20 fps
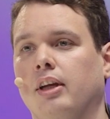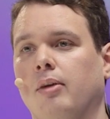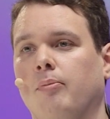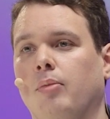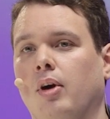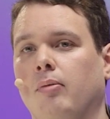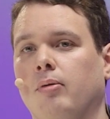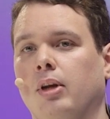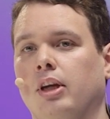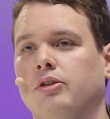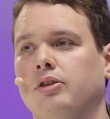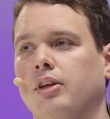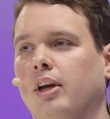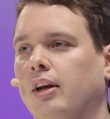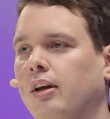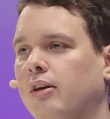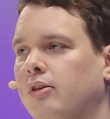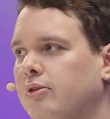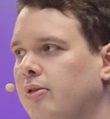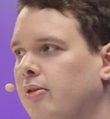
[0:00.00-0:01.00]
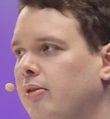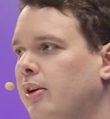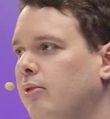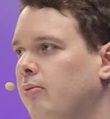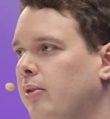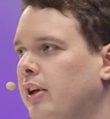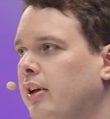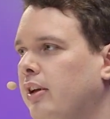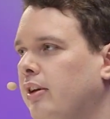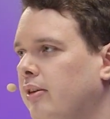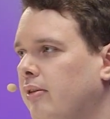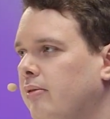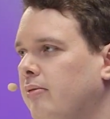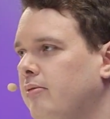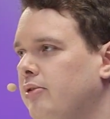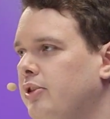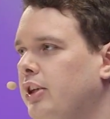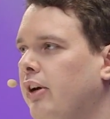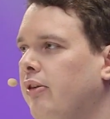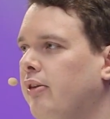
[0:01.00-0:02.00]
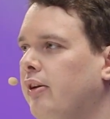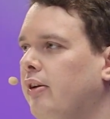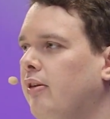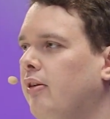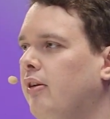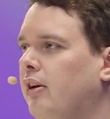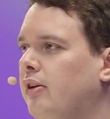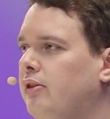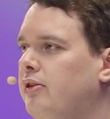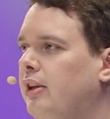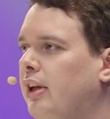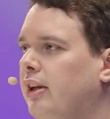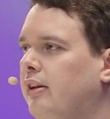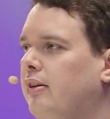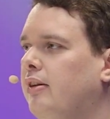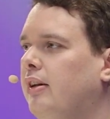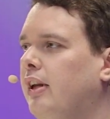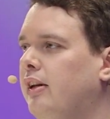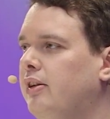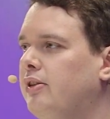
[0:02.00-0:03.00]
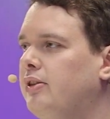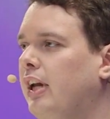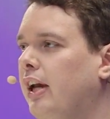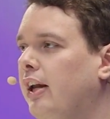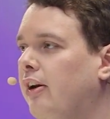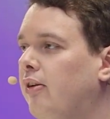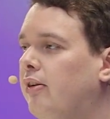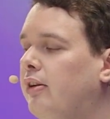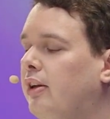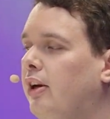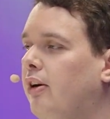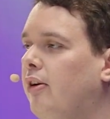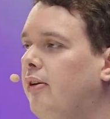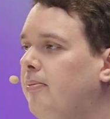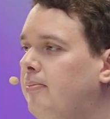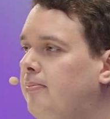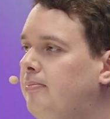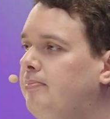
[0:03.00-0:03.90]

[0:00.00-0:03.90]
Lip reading: in a public channel so that we can share the knowledge that is gathered there.